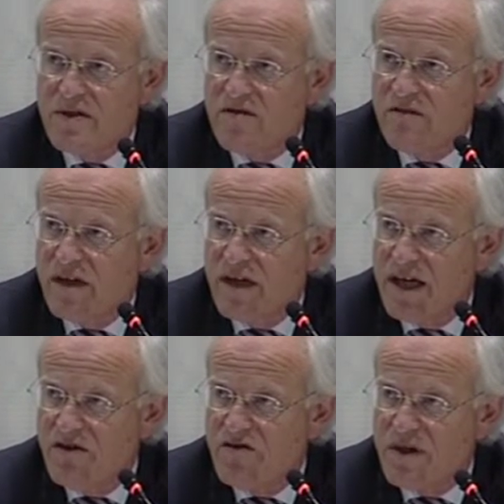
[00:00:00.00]
itself in a
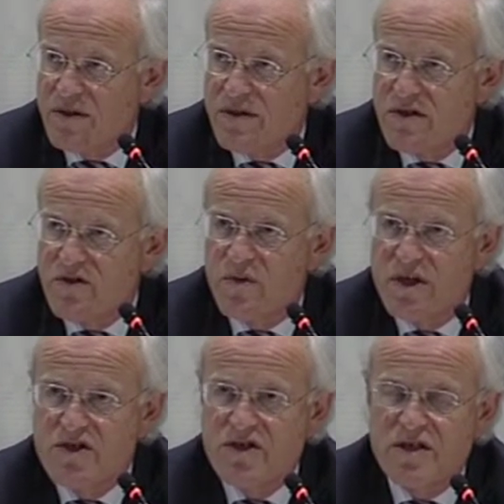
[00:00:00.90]
hair-trigger
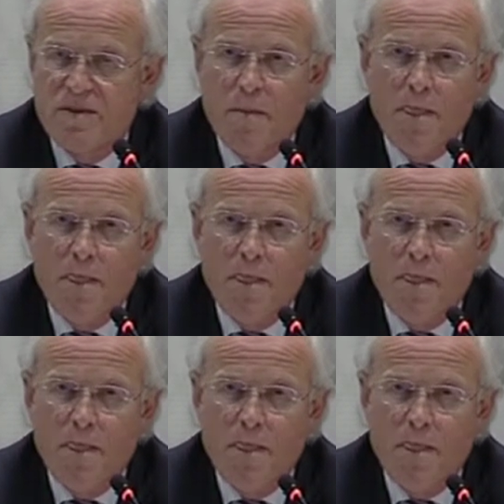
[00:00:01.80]
situation.